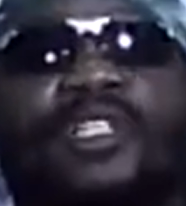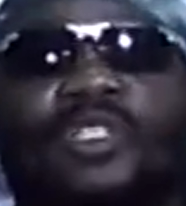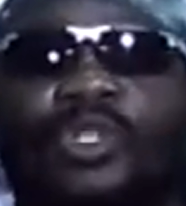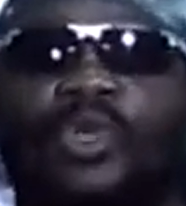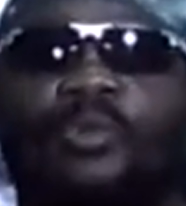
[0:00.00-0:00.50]

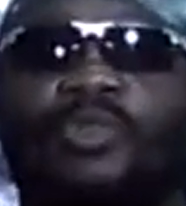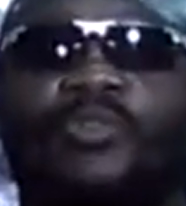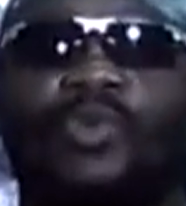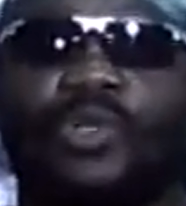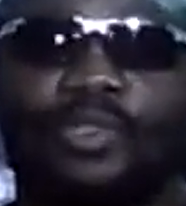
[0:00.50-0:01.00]
So don't be
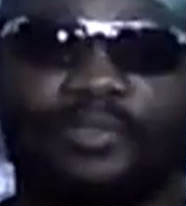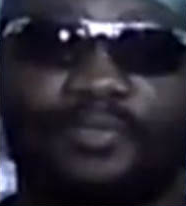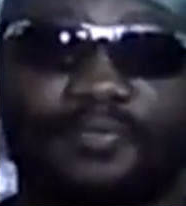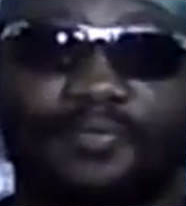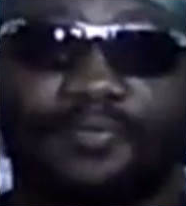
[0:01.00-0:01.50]
fooled.
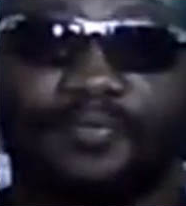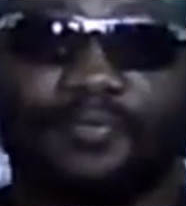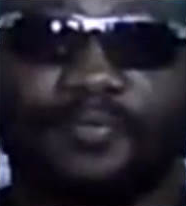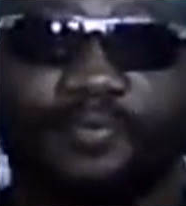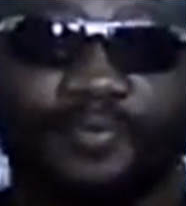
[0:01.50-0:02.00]

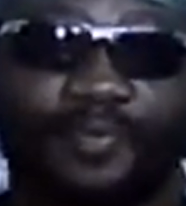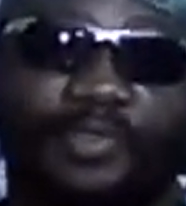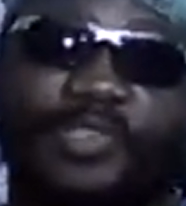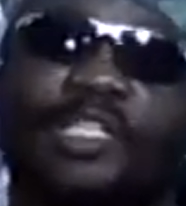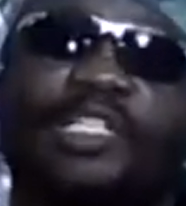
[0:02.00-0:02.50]

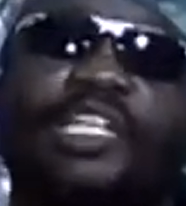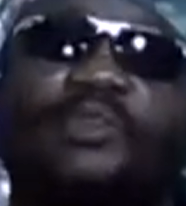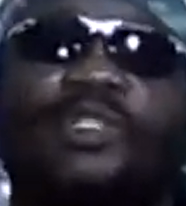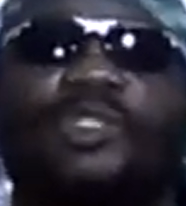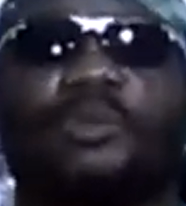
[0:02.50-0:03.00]
There
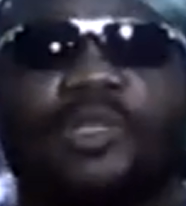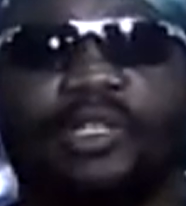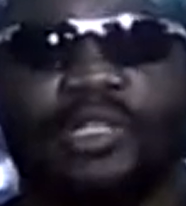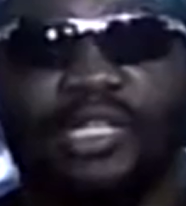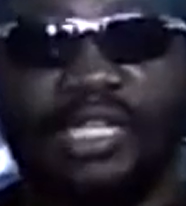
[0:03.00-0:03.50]
were some
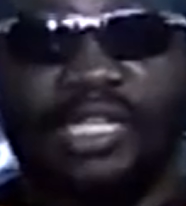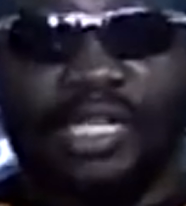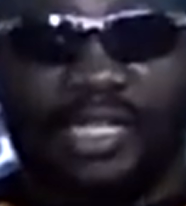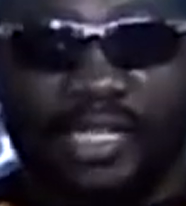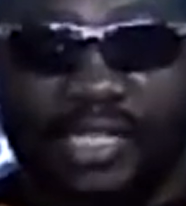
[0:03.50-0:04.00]
little
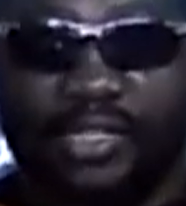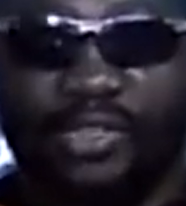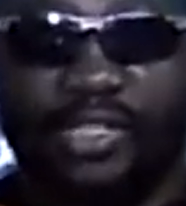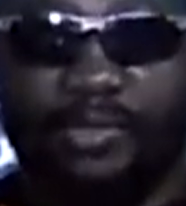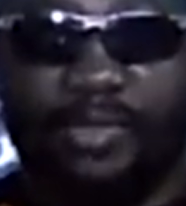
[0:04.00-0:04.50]
idiot
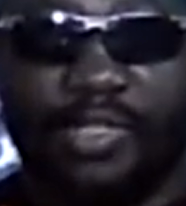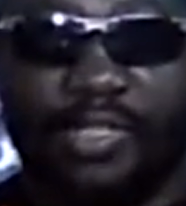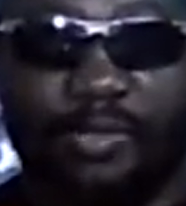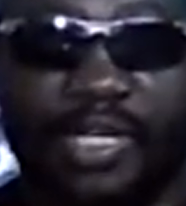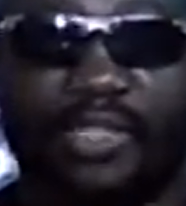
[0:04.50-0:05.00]

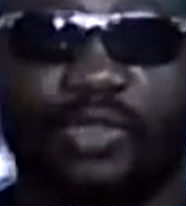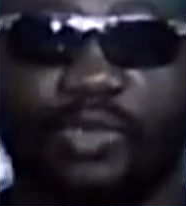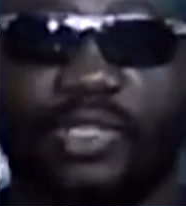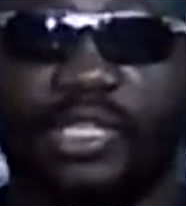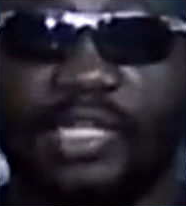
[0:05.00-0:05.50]
Edomites who
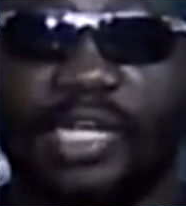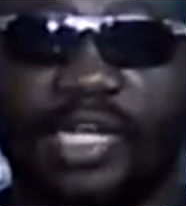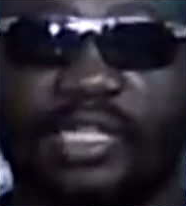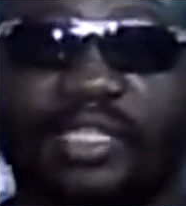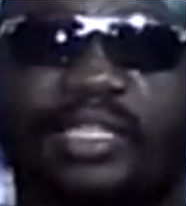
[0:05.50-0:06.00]
said that
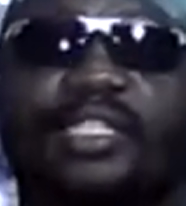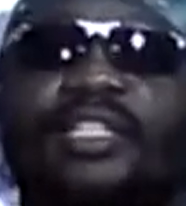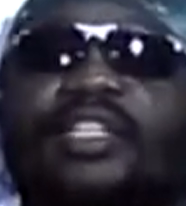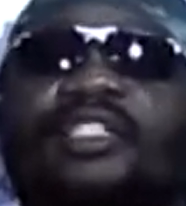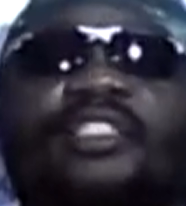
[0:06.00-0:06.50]

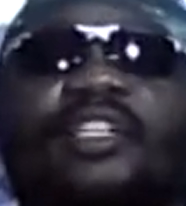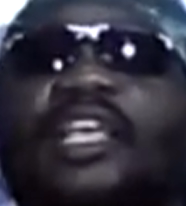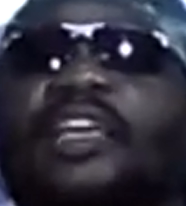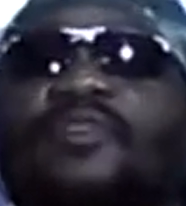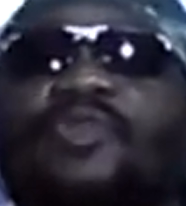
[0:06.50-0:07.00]

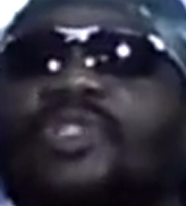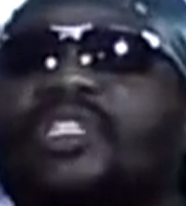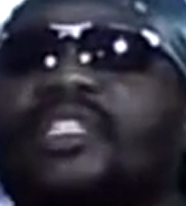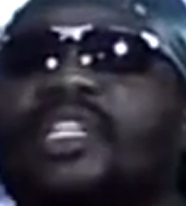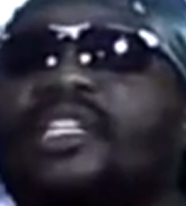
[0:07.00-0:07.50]
slavery was a
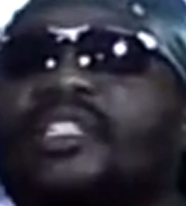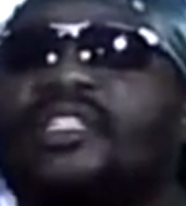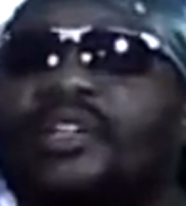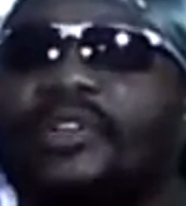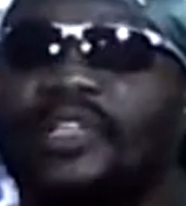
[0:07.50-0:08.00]

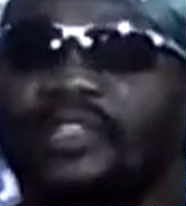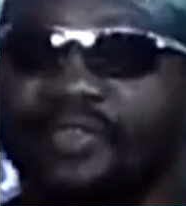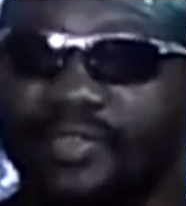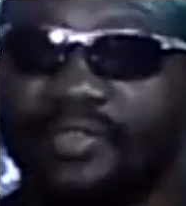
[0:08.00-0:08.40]
necessary evil.